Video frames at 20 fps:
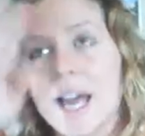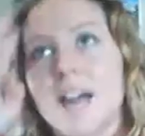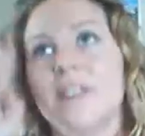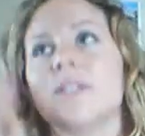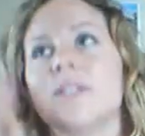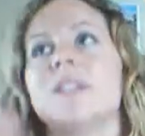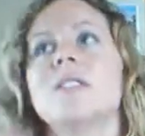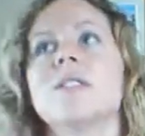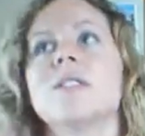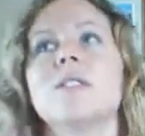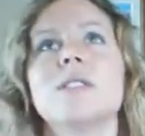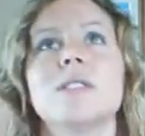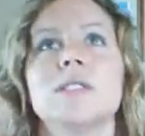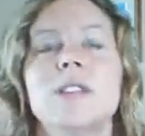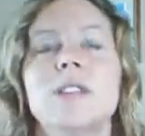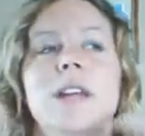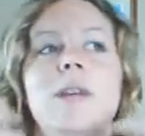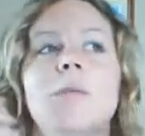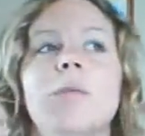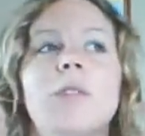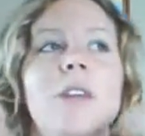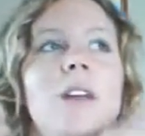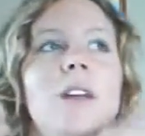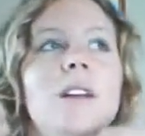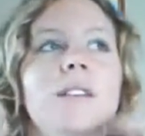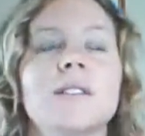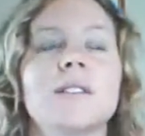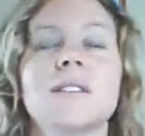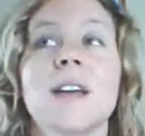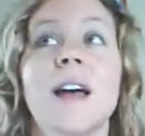And these are the same
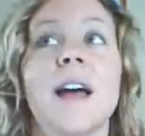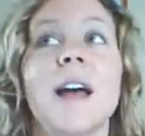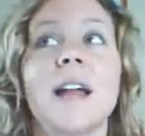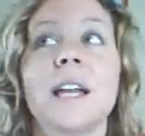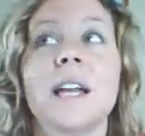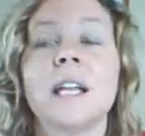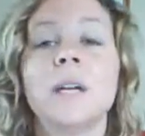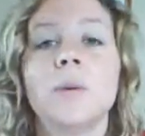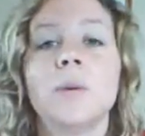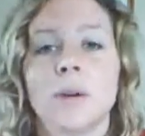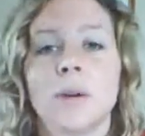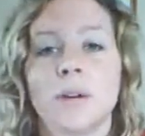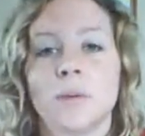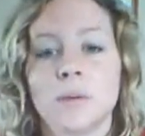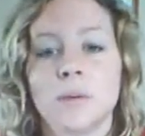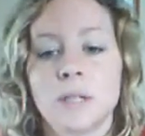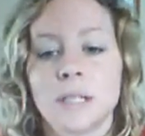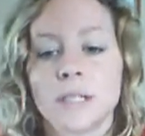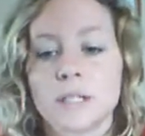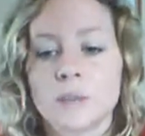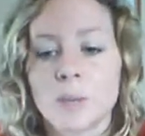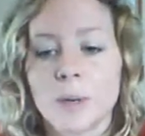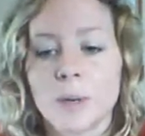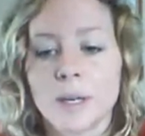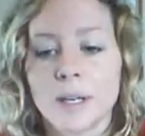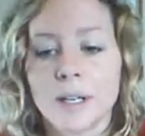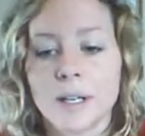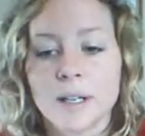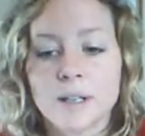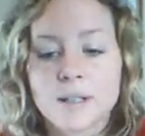things that anyone would
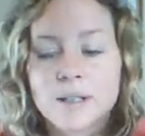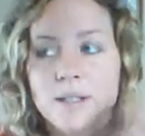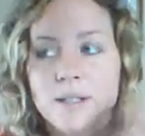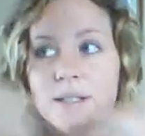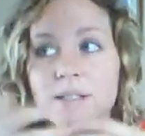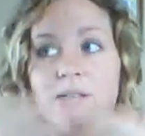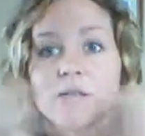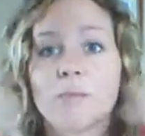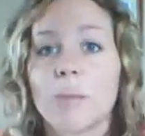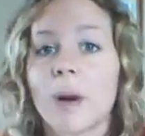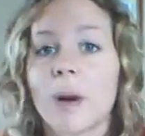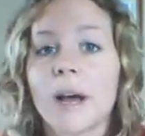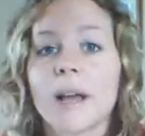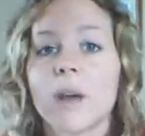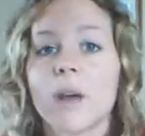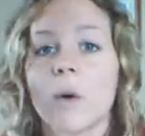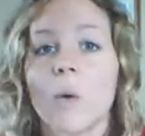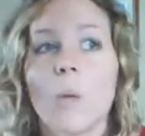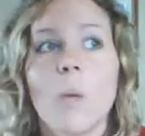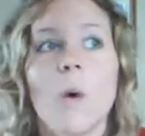experience despite